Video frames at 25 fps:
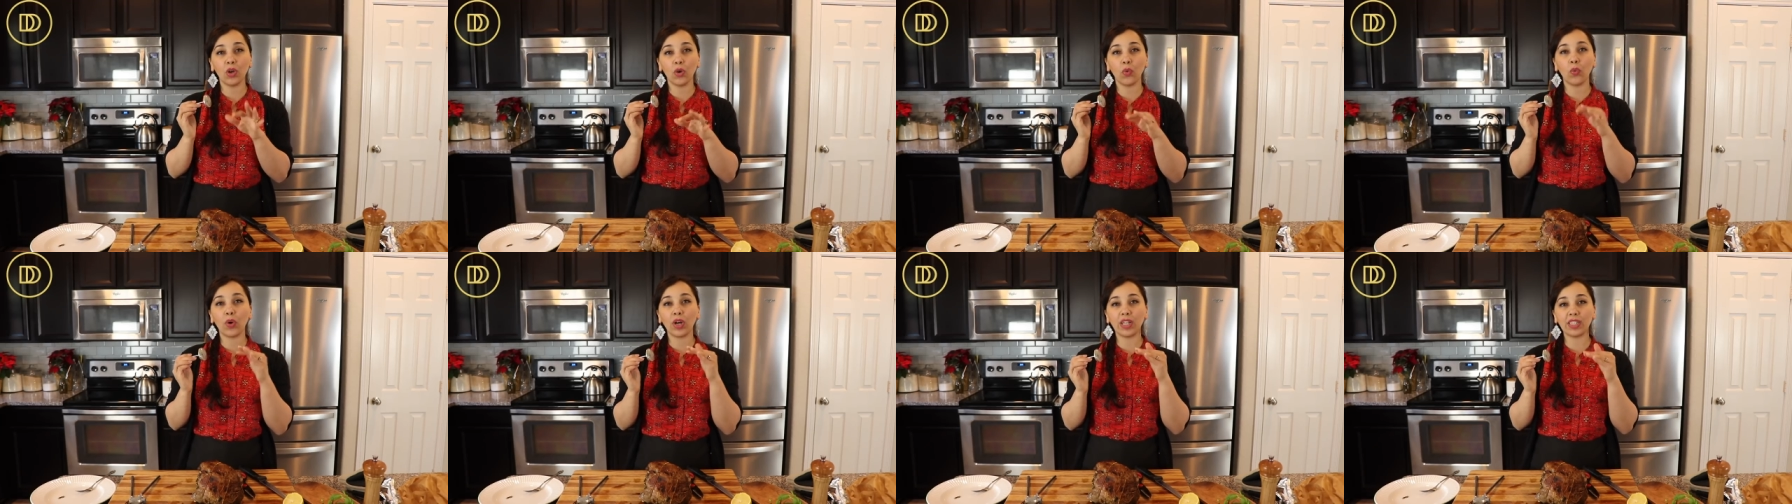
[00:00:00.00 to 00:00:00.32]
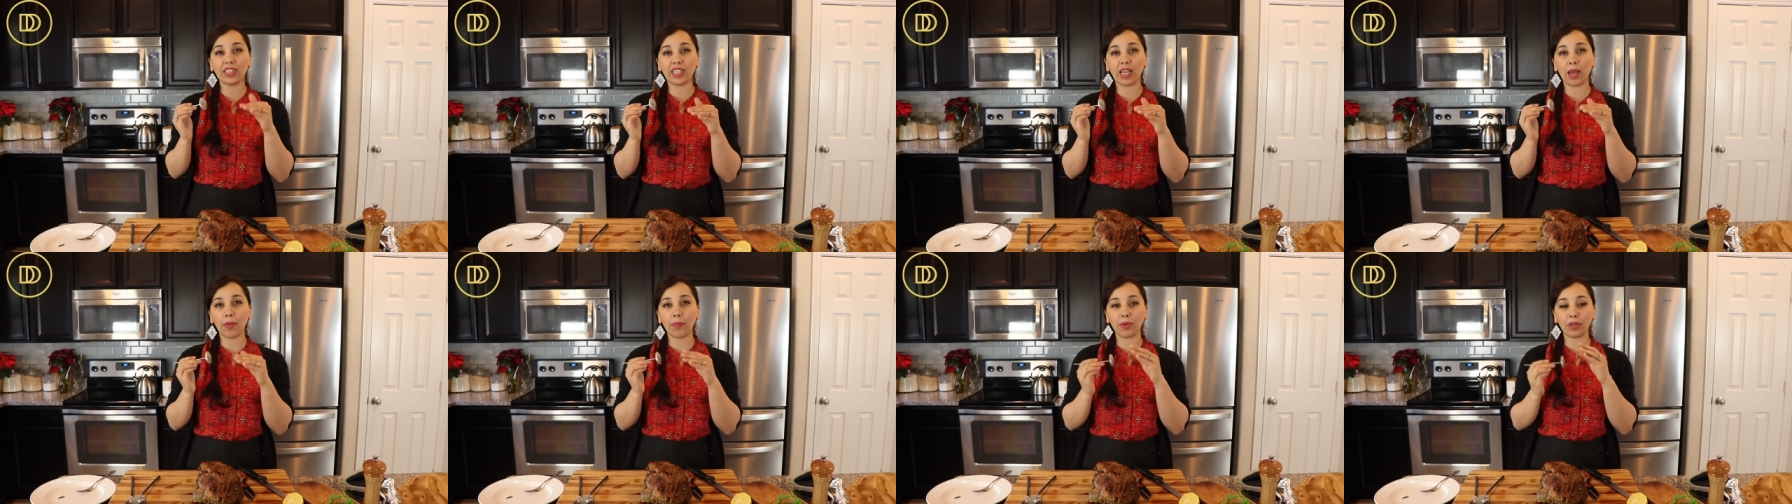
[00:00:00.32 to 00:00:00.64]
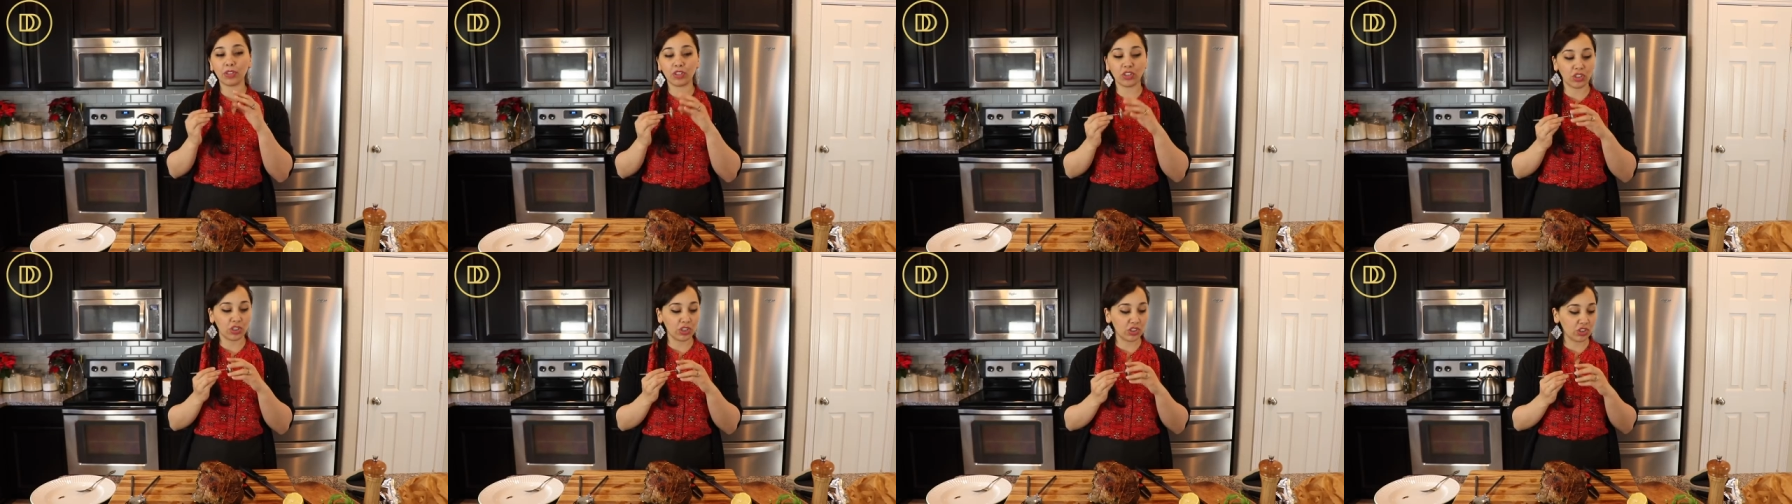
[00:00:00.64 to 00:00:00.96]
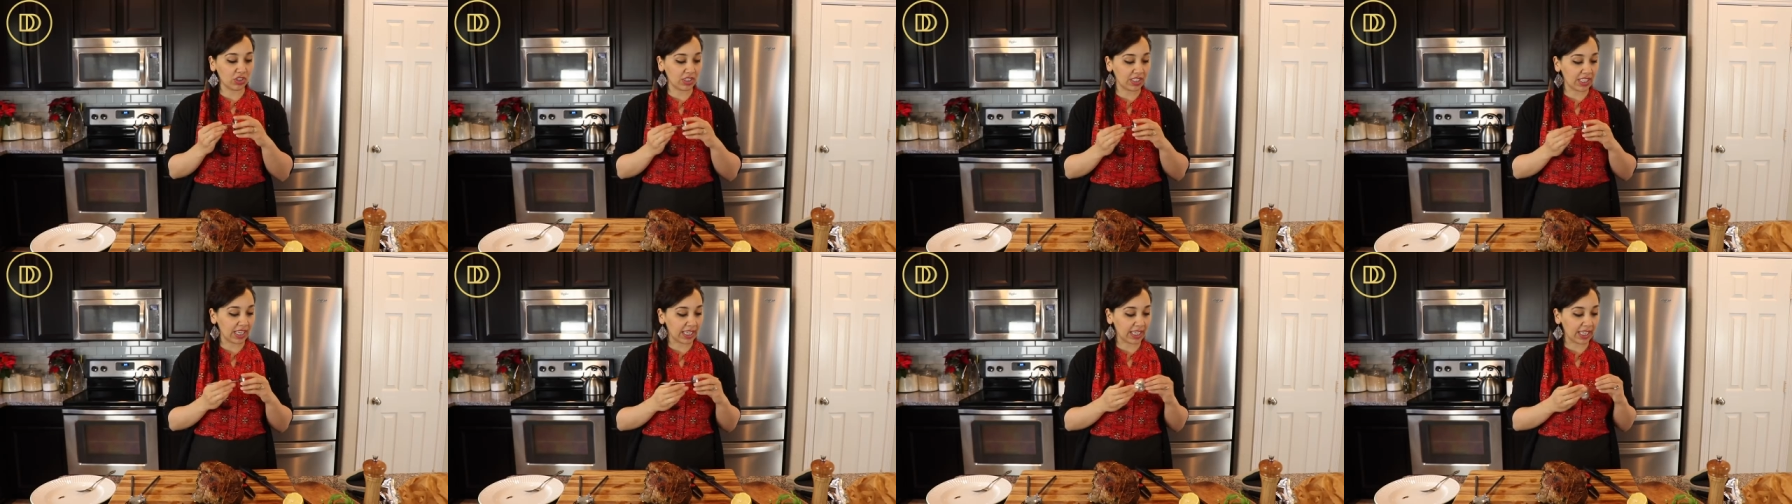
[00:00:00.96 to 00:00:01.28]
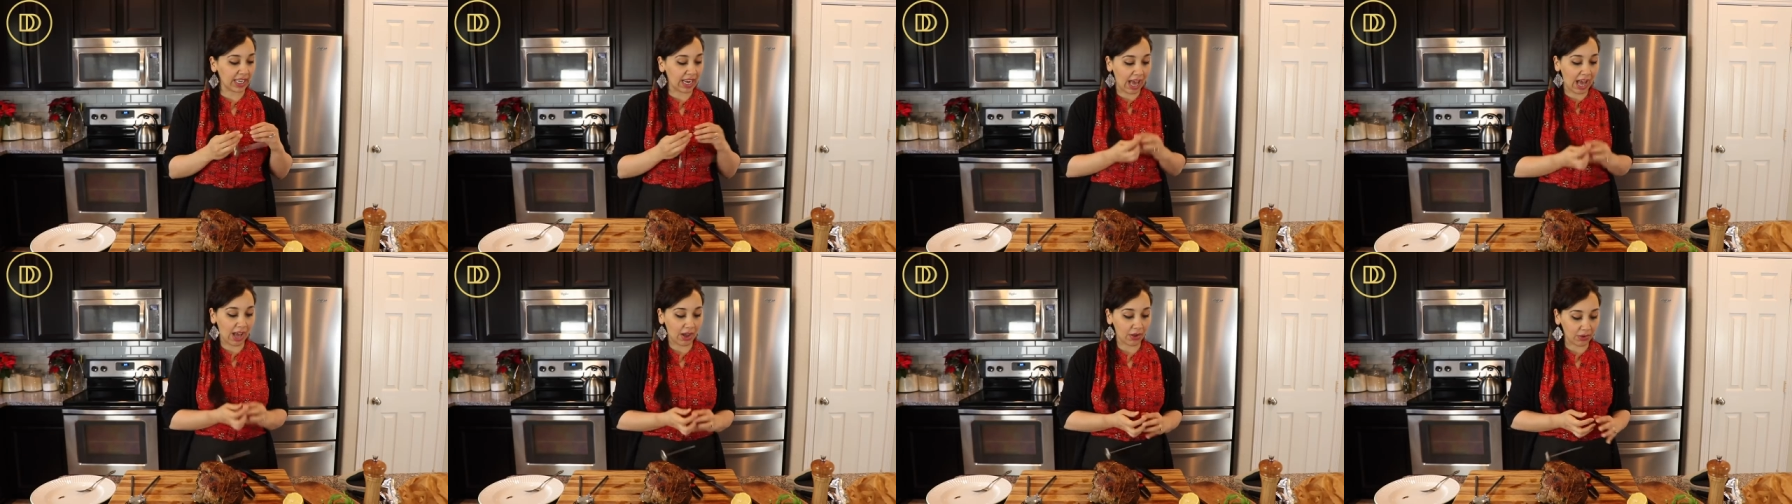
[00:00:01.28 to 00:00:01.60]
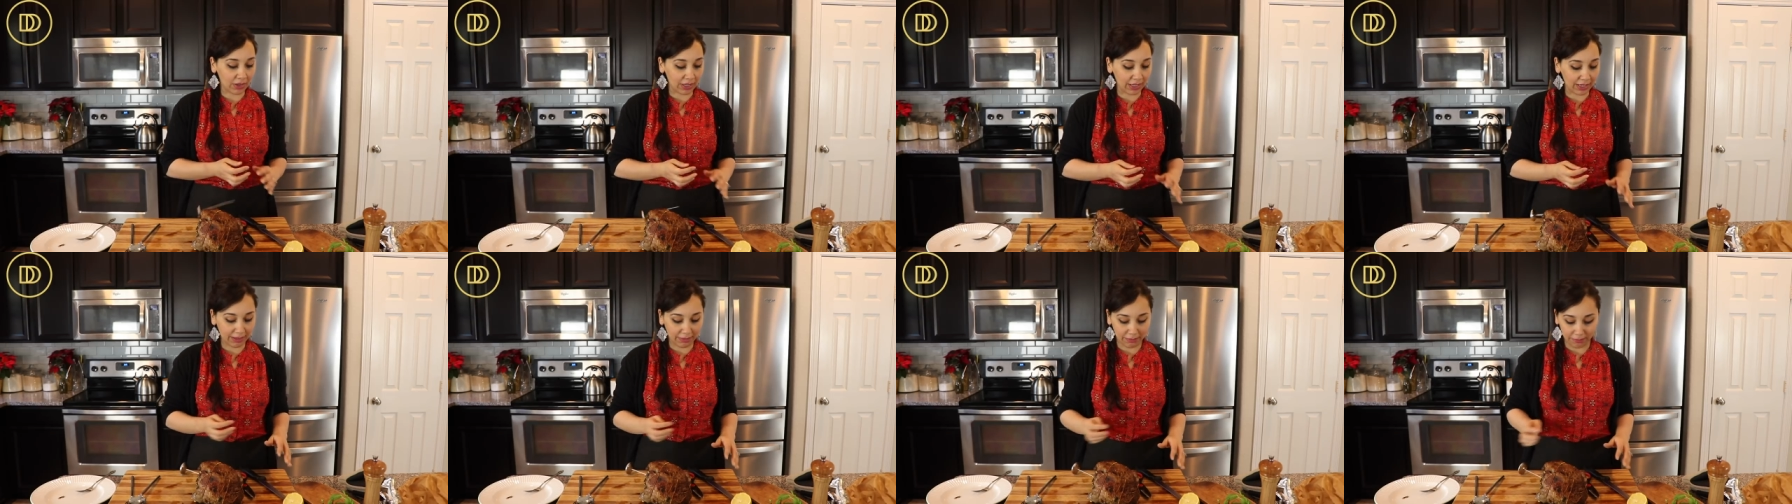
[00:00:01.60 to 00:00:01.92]
what temperature you should take it
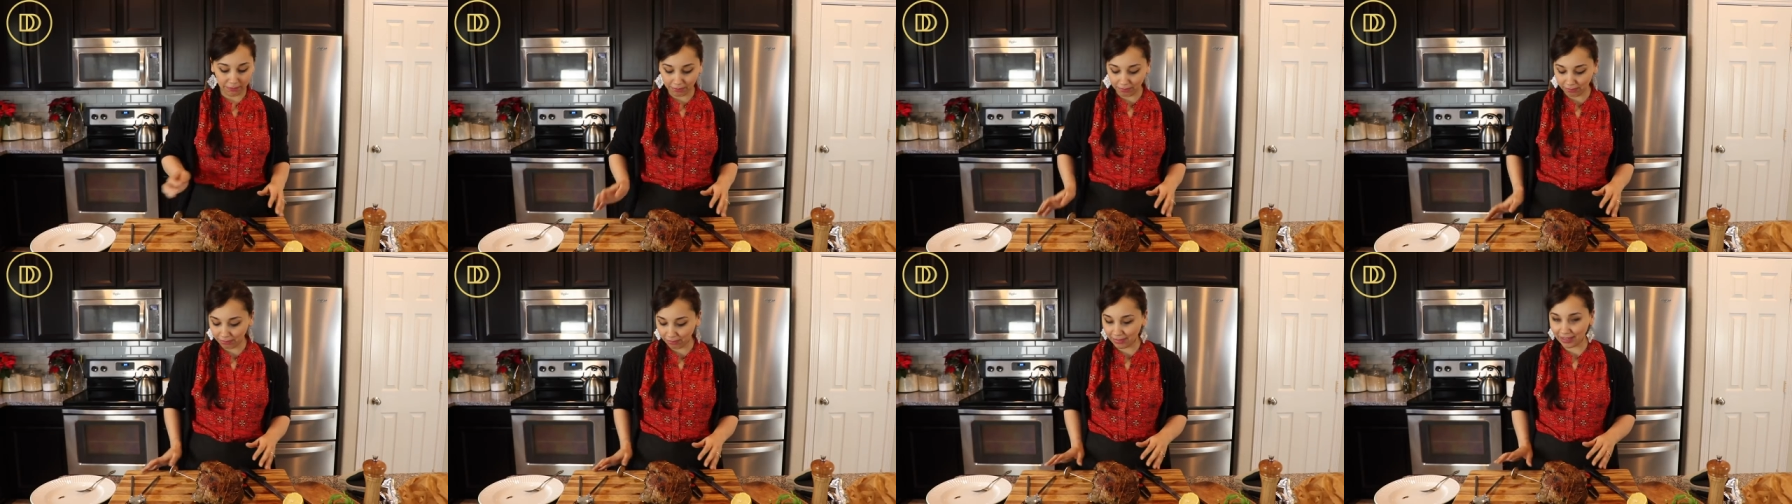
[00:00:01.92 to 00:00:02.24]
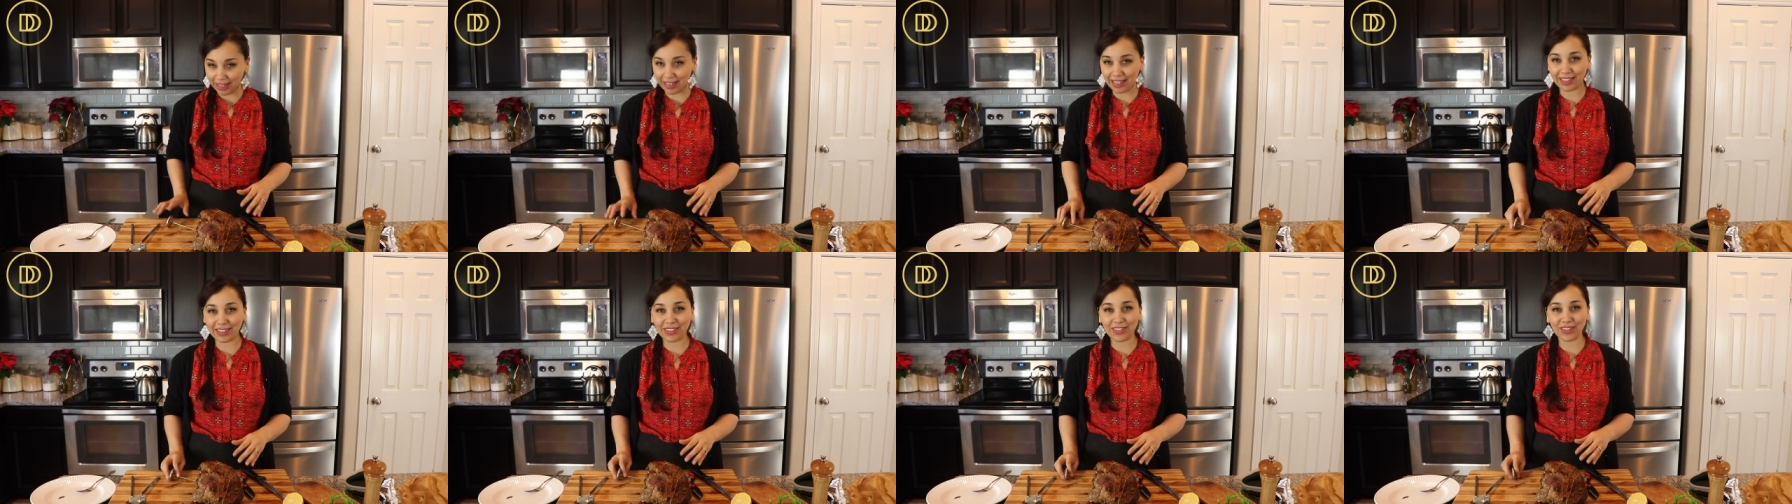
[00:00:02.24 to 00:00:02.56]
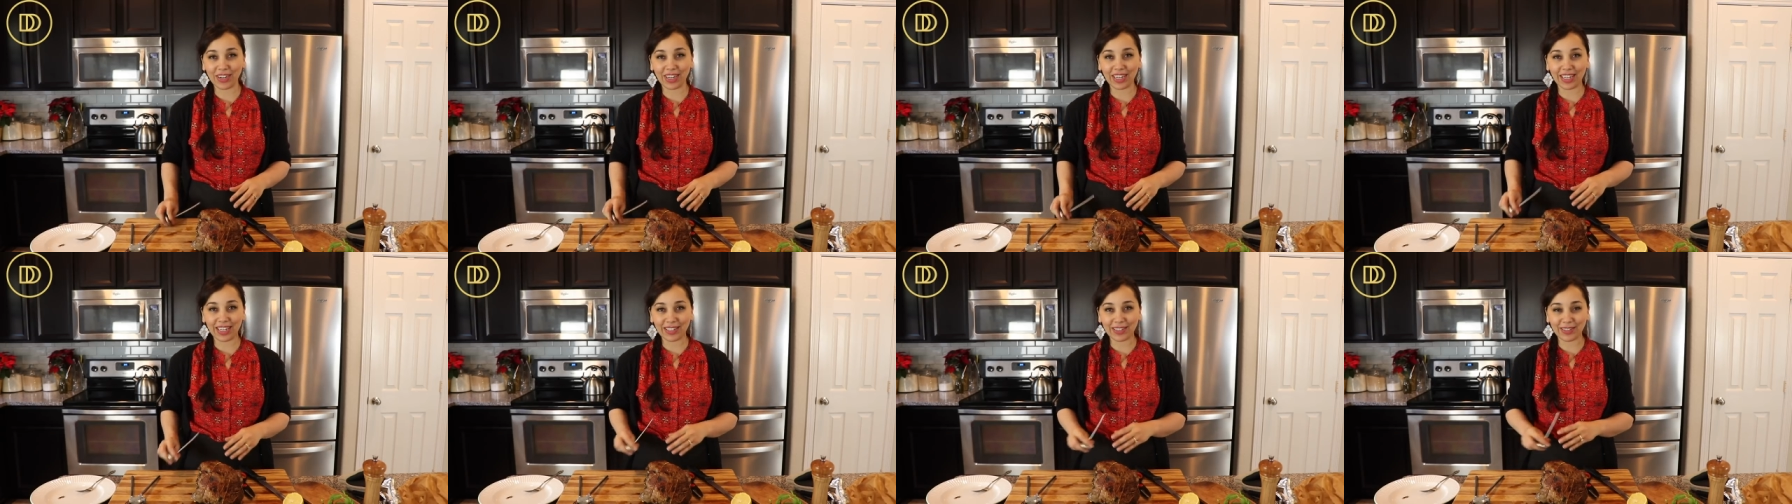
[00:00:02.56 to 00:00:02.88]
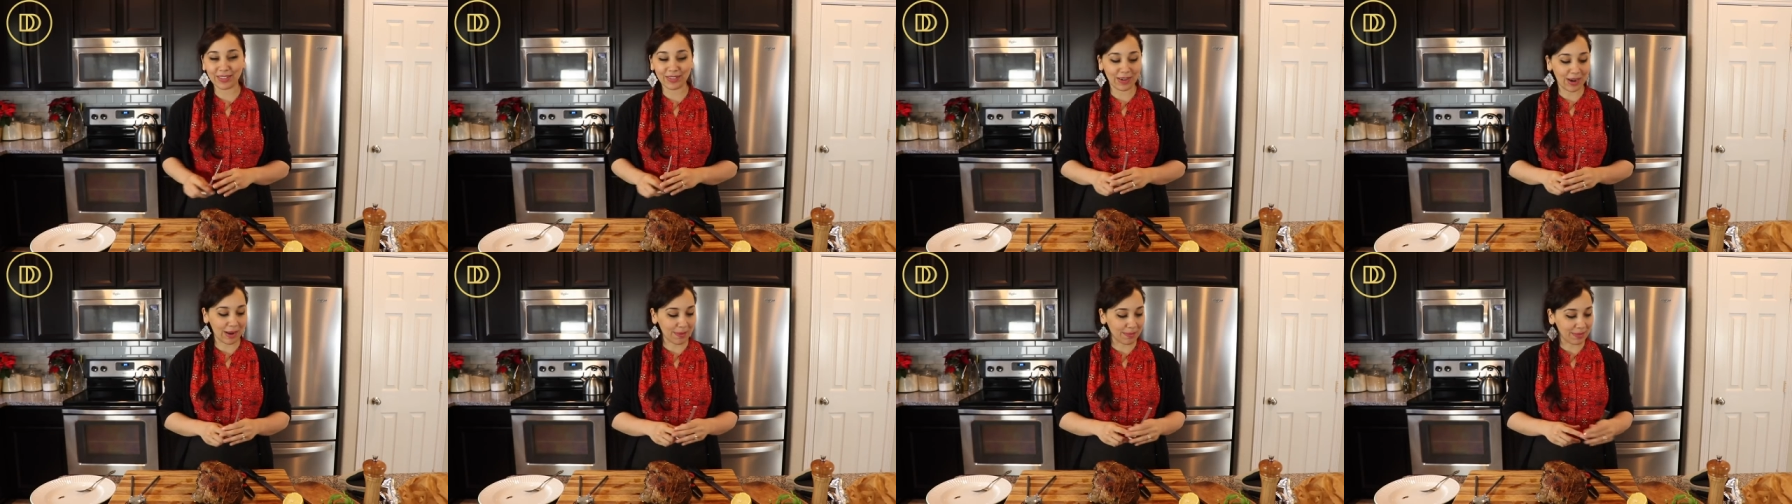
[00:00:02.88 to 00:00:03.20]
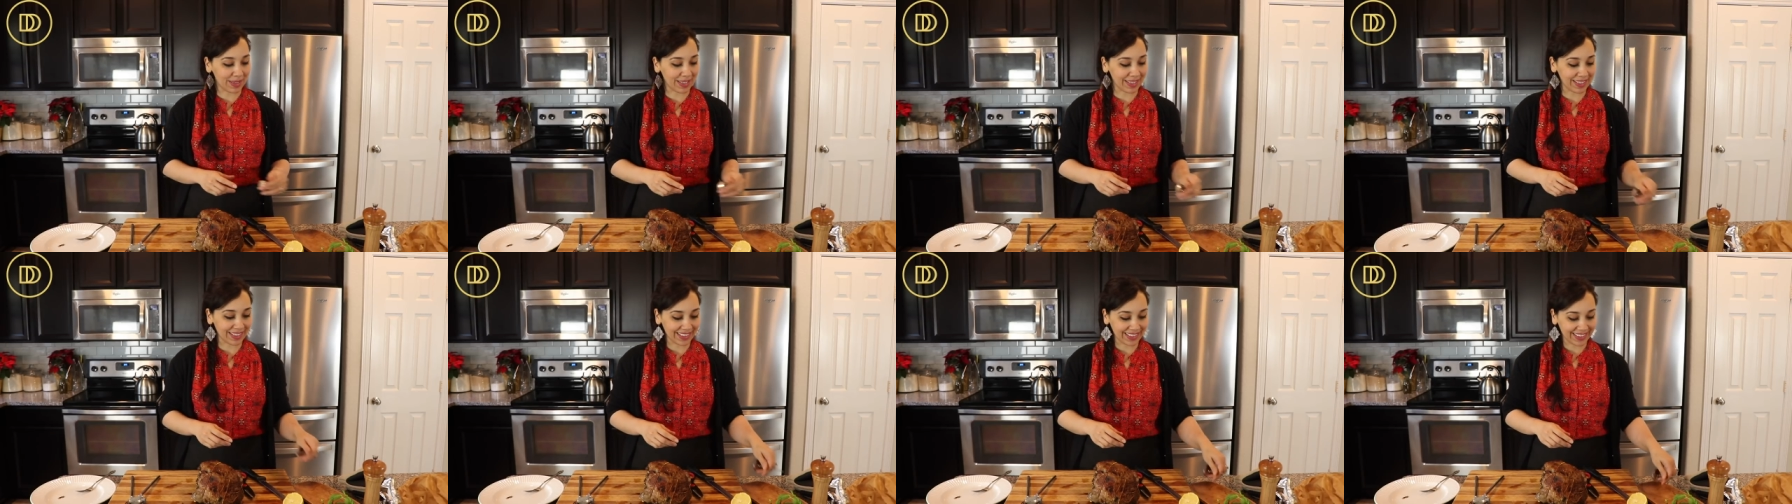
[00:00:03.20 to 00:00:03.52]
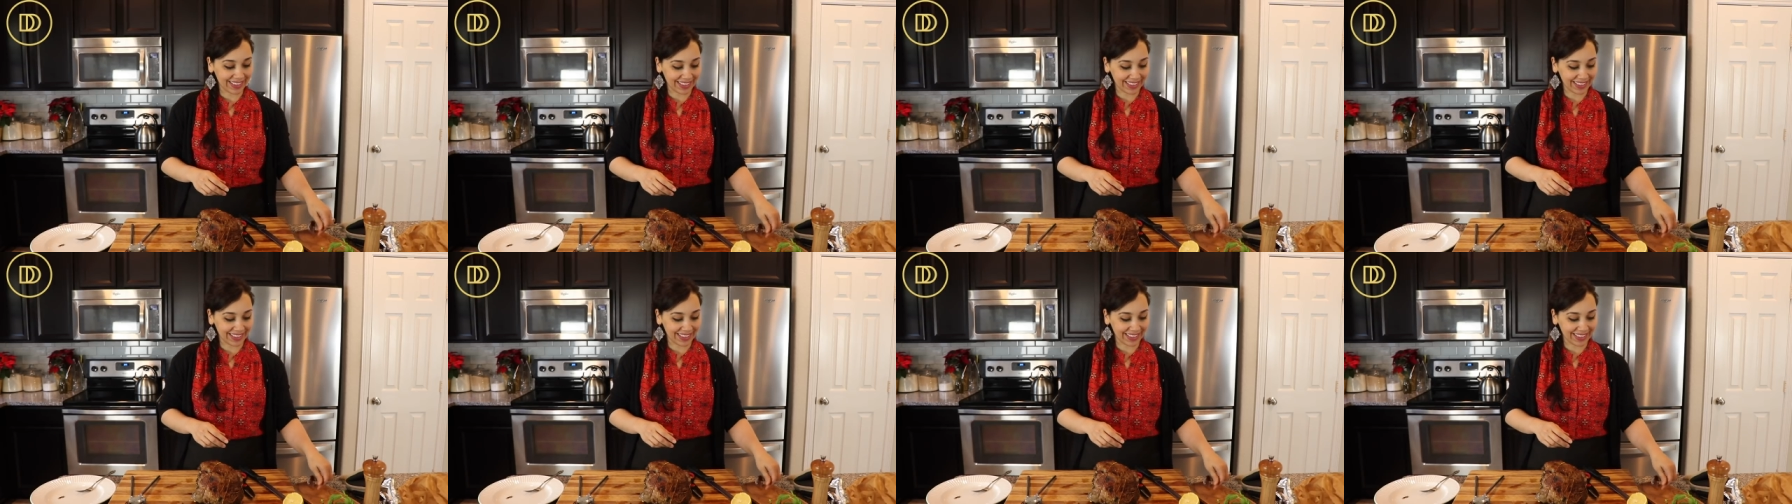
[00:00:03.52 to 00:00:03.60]
out in. Try not to drop it.